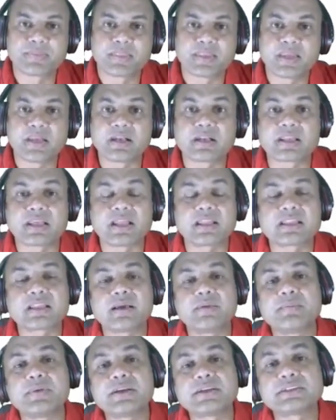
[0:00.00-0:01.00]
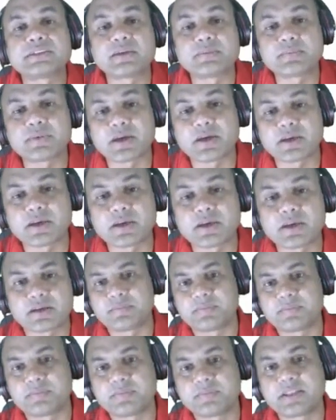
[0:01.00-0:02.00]
It can come at some other
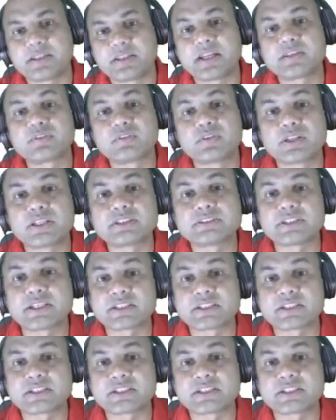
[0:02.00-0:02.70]
time. That is known as